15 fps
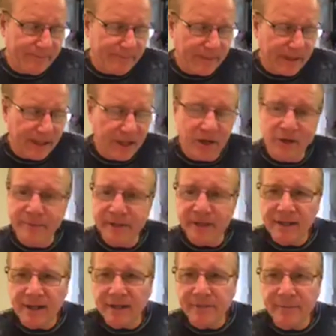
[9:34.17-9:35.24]
He could be
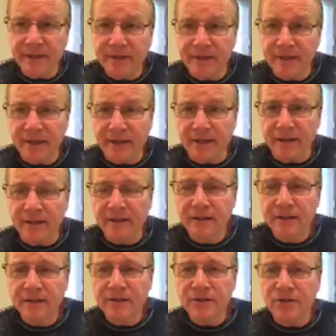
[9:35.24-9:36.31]
the next big thing.
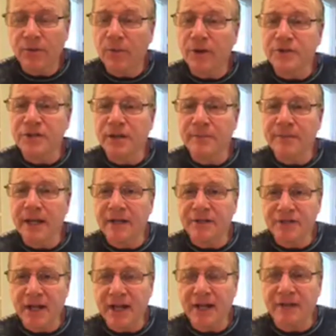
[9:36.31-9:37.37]
So why don't you come down and
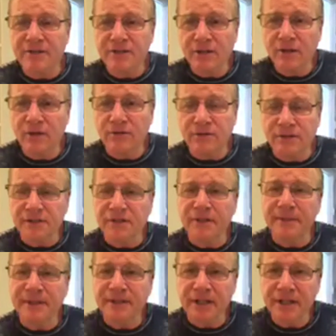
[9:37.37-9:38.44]
check out his clothes? There's going
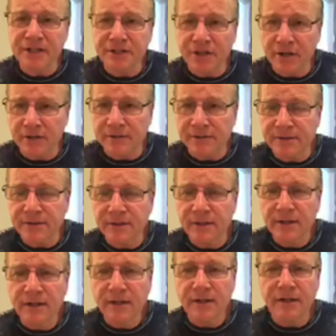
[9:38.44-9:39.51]
to be T-shirts.
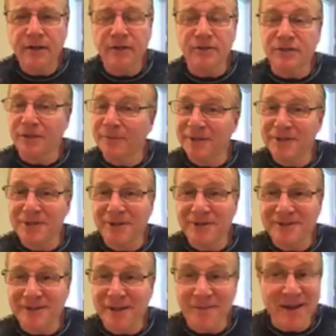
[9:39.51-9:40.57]
Some of the
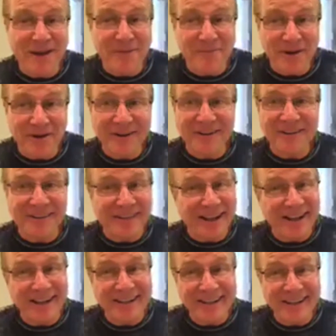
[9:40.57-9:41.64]
shirts say "Make America
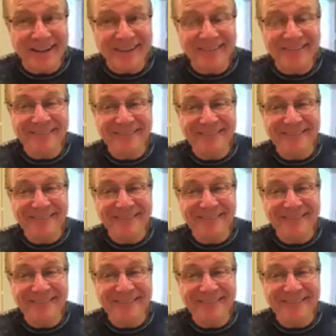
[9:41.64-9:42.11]
Italian Again."